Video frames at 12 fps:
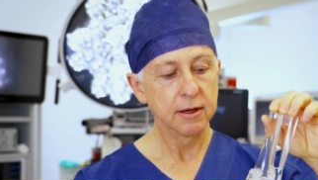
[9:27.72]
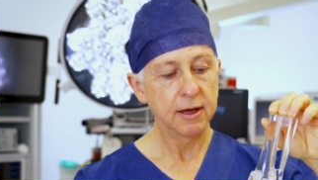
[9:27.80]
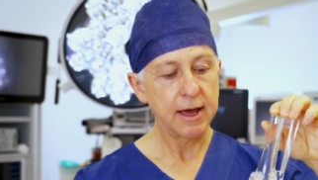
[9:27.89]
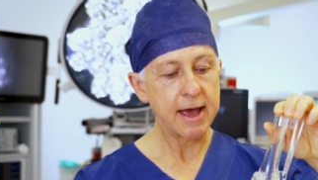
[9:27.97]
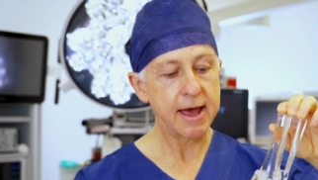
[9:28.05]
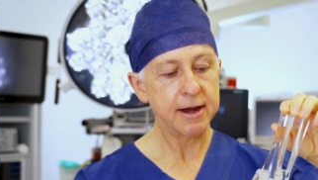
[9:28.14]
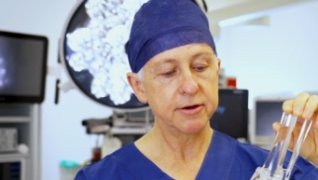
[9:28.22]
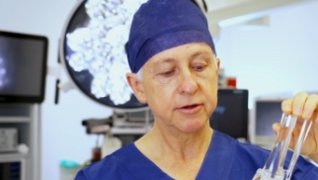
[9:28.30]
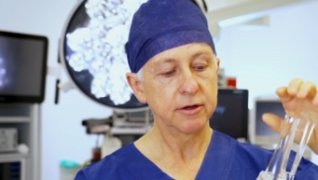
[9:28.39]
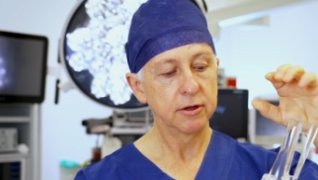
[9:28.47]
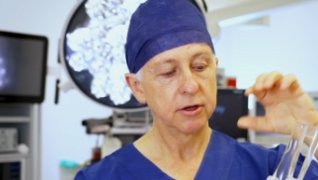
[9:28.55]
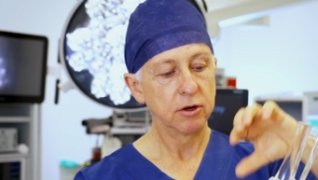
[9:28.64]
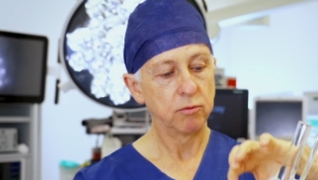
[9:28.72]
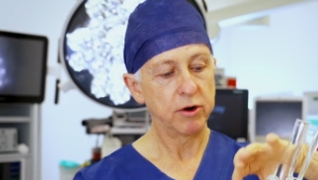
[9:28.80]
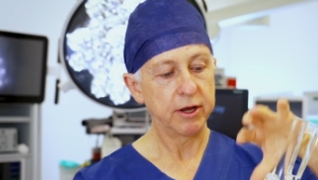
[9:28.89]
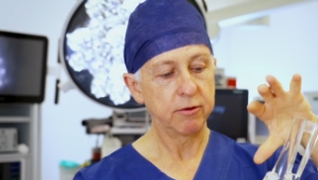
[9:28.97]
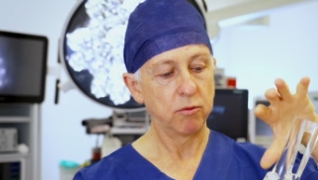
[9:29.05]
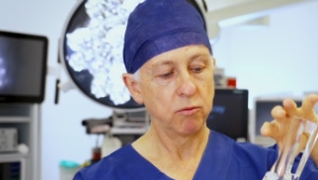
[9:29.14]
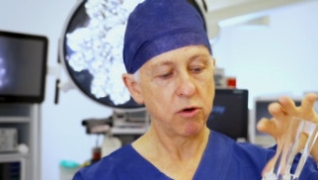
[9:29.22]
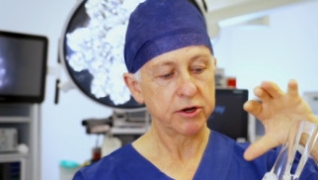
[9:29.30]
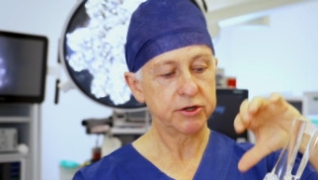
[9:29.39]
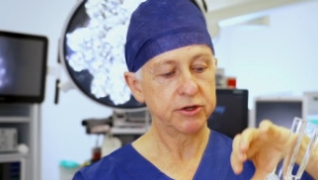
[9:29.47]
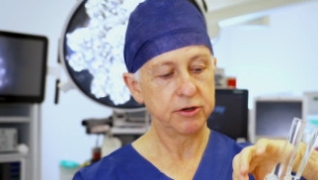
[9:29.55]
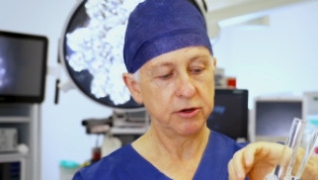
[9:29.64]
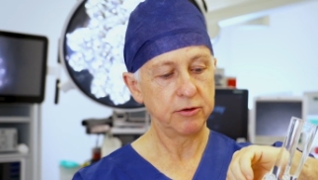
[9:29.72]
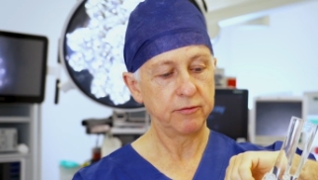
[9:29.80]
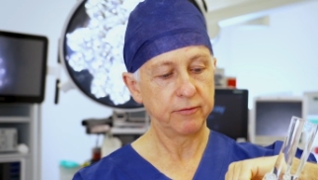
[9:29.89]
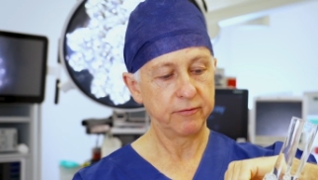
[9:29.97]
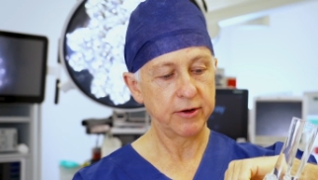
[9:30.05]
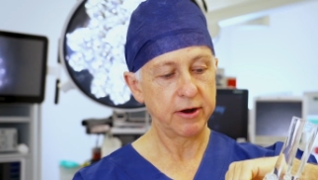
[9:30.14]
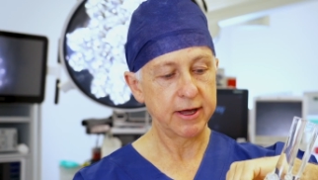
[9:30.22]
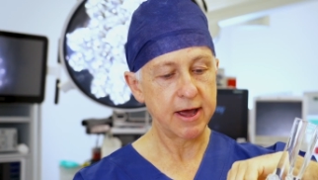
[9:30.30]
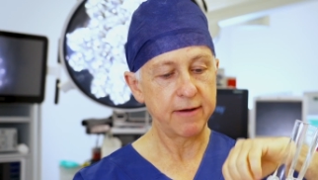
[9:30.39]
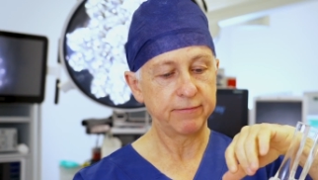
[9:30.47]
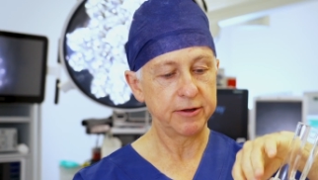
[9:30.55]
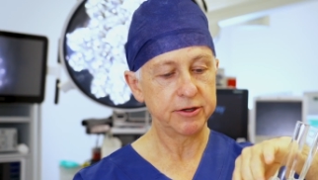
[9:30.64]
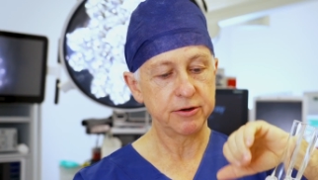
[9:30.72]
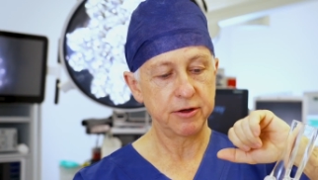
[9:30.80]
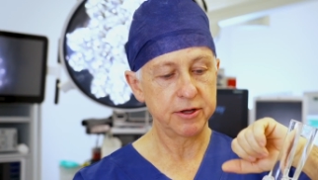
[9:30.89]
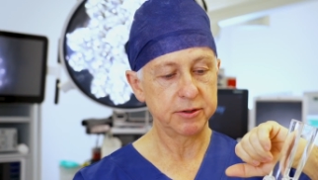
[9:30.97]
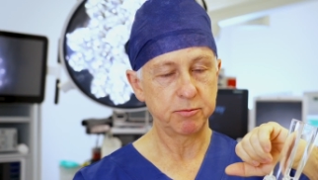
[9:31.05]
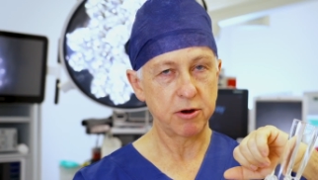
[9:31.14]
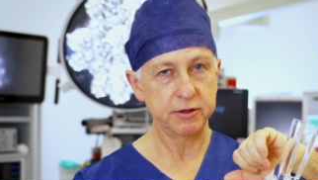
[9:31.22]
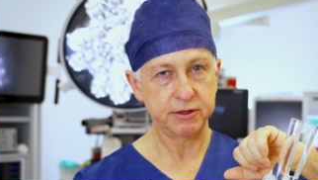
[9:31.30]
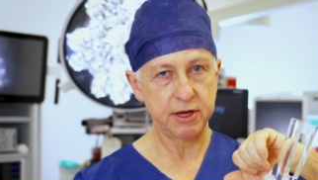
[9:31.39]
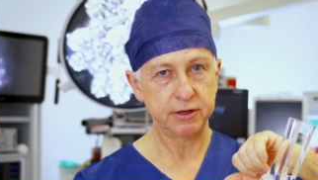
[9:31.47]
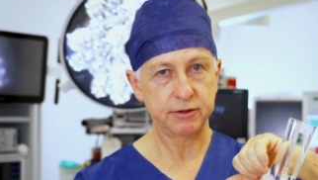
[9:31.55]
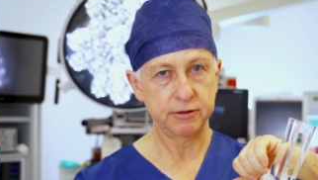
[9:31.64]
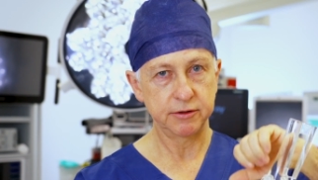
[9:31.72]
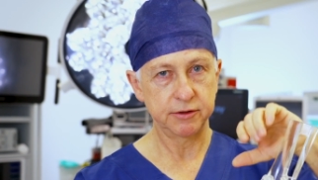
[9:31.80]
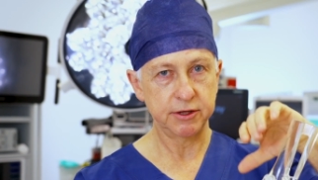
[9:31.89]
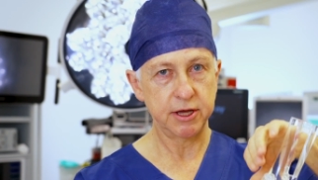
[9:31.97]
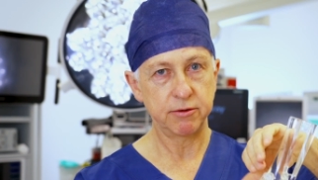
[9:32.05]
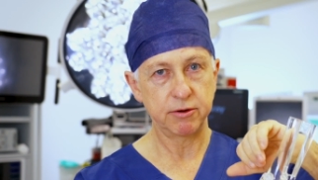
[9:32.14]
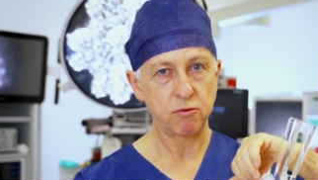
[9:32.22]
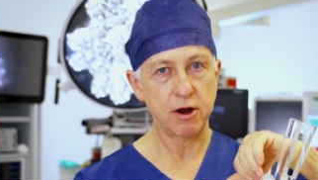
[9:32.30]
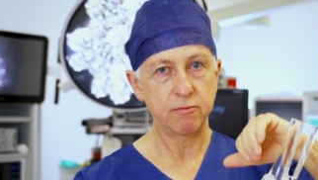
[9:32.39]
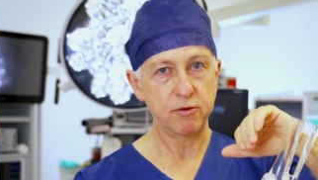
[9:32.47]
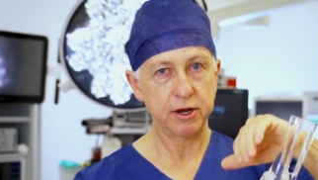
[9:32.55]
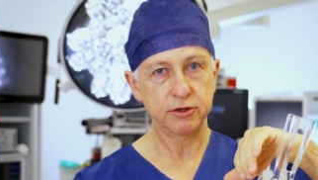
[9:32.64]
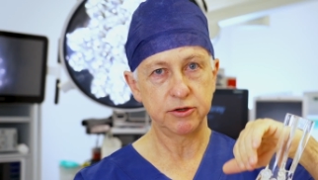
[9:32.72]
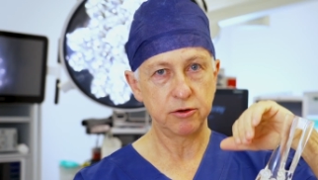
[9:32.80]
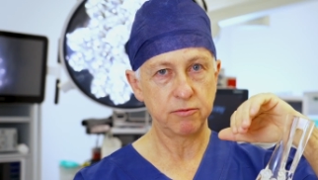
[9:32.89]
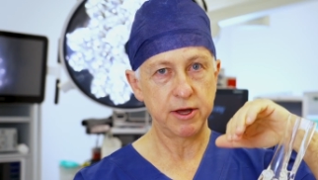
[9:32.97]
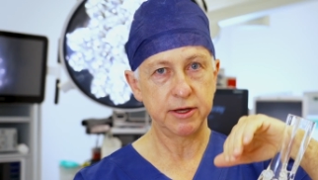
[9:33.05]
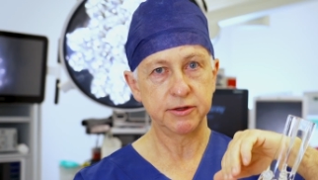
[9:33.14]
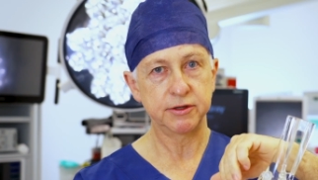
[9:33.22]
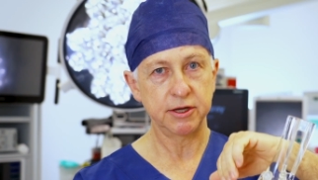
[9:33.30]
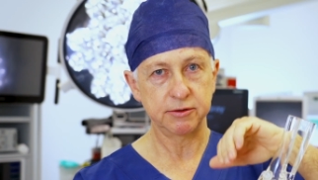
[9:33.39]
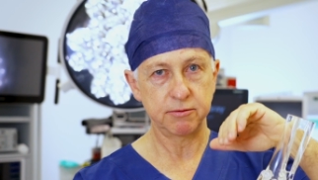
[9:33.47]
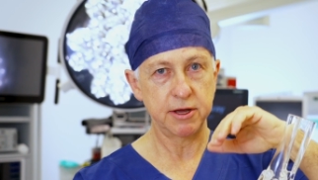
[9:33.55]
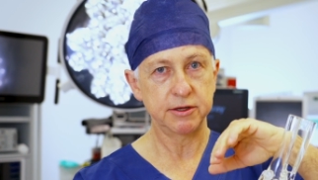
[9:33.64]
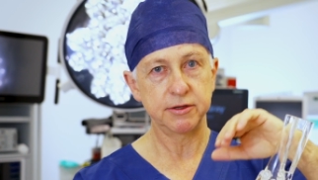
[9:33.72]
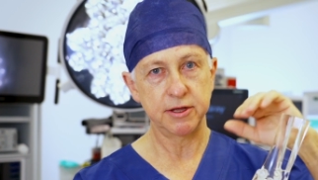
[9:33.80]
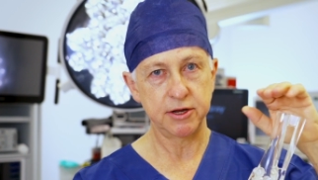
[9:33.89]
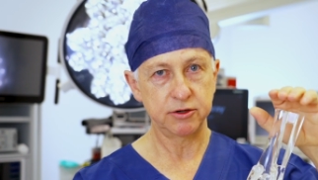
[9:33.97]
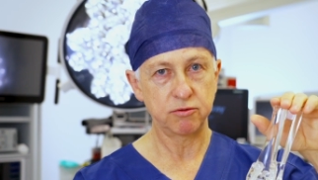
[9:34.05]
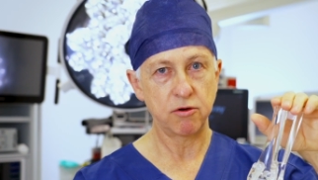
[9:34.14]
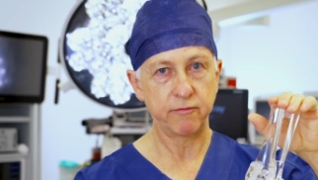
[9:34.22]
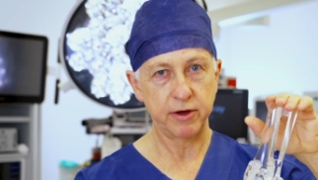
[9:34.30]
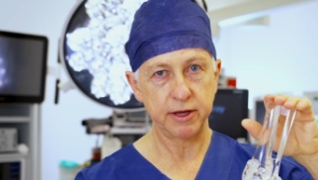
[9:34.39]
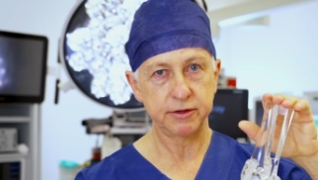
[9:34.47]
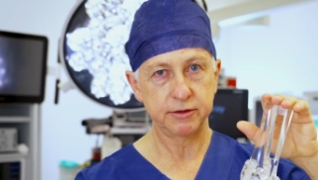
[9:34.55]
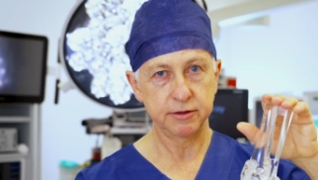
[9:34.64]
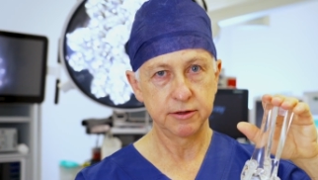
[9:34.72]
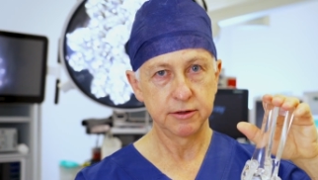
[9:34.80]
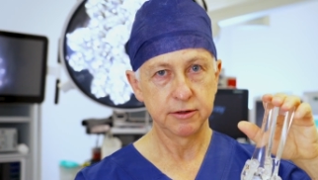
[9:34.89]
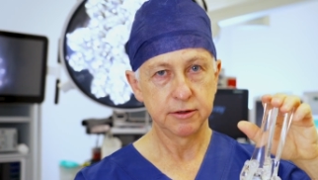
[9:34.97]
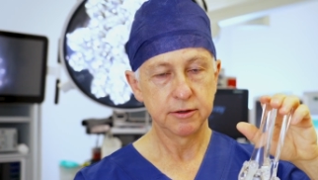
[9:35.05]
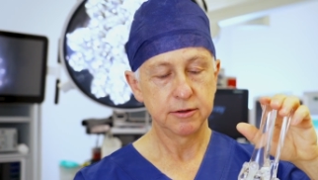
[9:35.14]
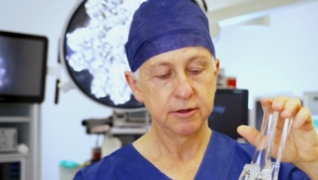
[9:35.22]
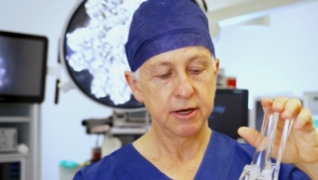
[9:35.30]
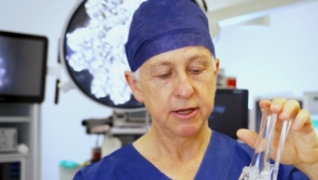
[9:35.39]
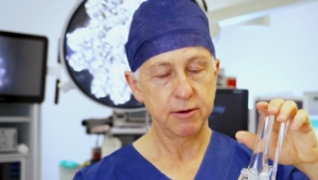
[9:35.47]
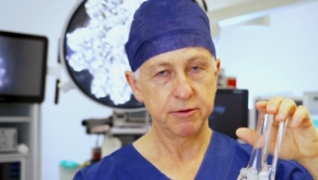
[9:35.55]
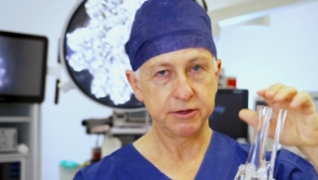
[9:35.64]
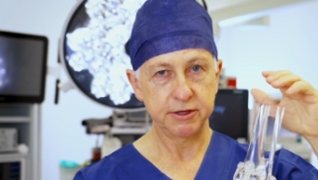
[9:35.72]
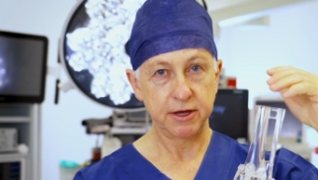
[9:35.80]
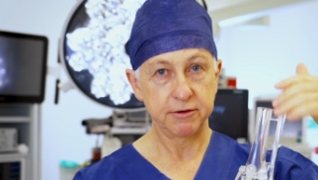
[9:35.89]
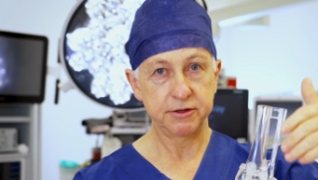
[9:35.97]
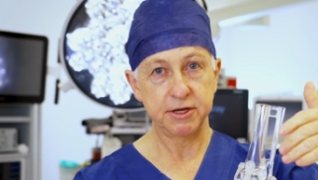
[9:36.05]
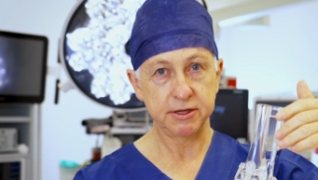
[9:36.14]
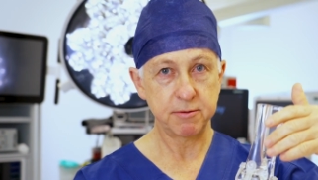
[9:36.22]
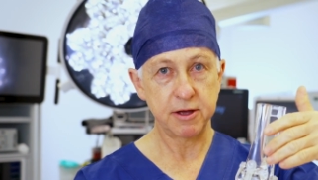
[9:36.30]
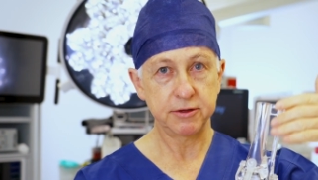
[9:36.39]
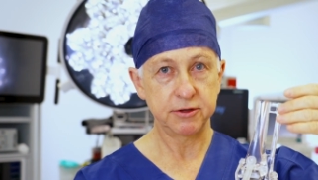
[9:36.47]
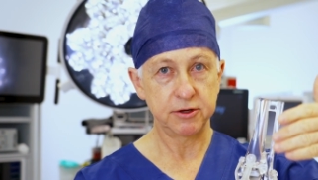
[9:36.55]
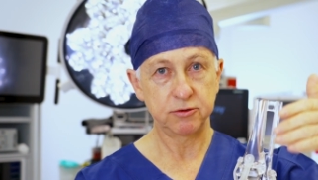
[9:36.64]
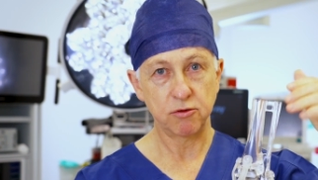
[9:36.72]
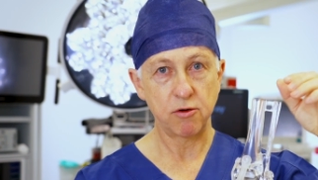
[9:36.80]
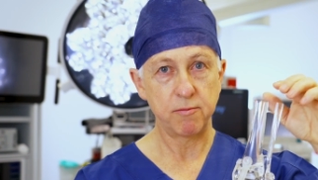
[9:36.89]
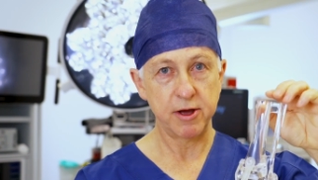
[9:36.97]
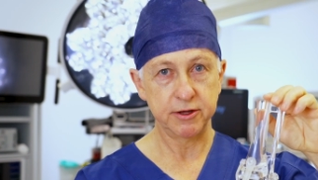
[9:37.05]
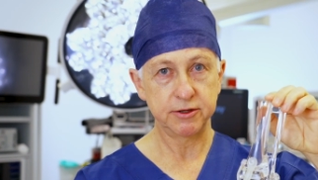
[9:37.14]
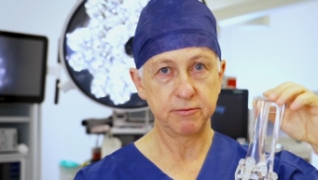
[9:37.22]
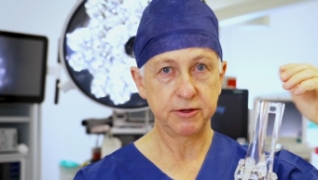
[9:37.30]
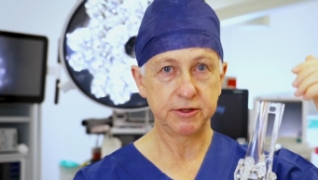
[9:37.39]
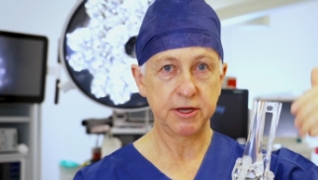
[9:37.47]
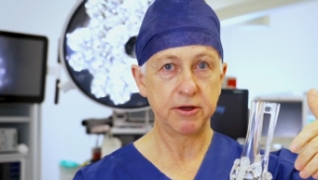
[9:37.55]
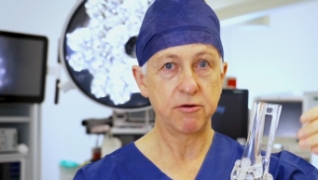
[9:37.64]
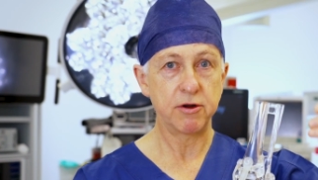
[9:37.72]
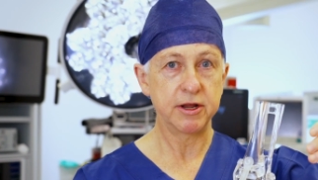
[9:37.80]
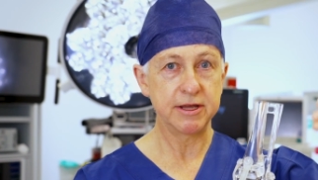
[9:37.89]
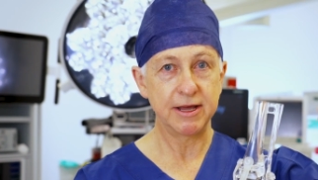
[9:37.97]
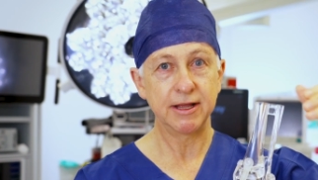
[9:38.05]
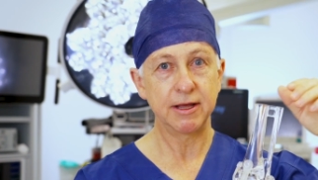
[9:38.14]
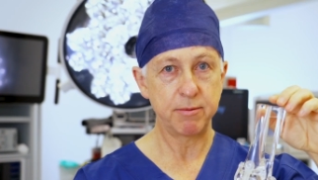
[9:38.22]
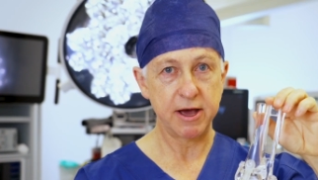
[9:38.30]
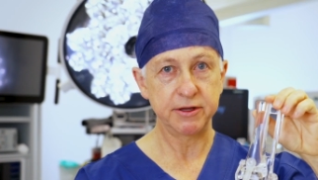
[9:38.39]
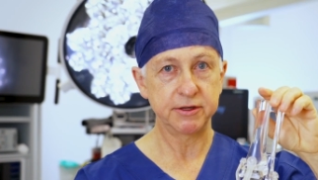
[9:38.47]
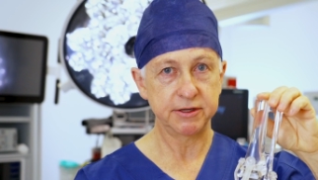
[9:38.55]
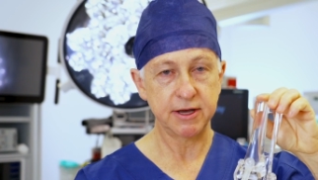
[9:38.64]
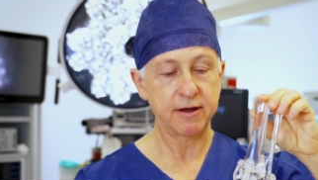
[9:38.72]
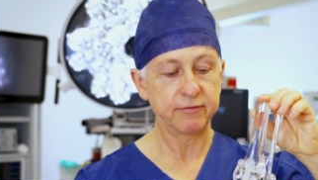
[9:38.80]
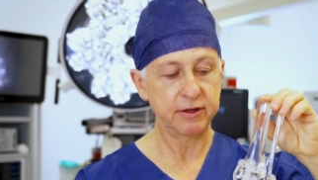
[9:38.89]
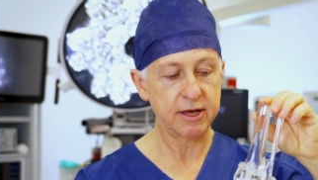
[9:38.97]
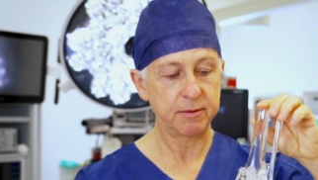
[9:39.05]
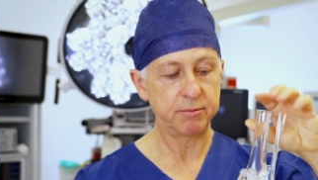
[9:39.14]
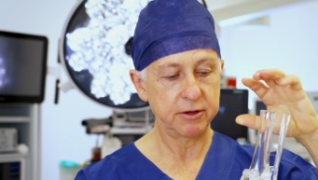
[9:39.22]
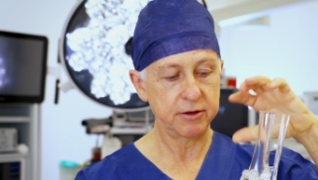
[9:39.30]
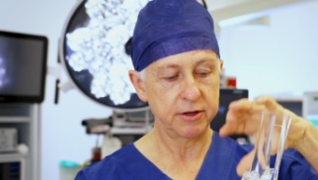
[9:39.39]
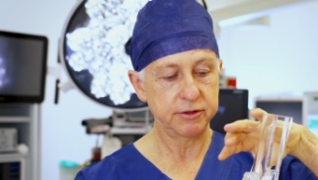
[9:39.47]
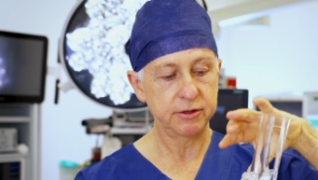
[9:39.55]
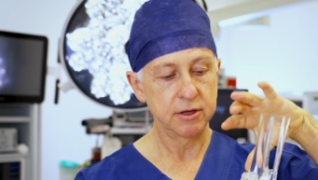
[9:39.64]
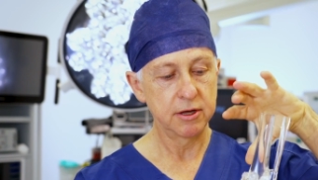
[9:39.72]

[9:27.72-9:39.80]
And we watch you very carefully during this process, see you at 1 week, 2 weeks, 6 weeks, and then 12 weeks. And then we see you at 6 months and 12 months, and we see you on a yearly basis after that, because